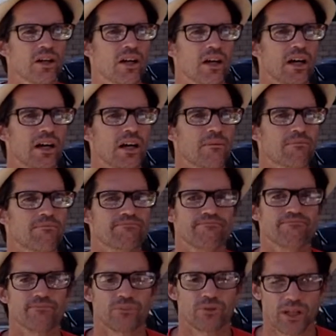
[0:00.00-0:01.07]
and
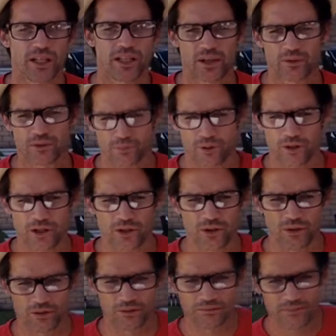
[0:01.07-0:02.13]
that was pretty
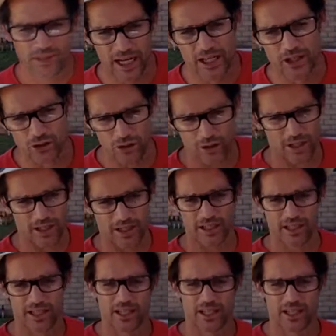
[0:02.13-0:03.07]
cool. I enjoyed it.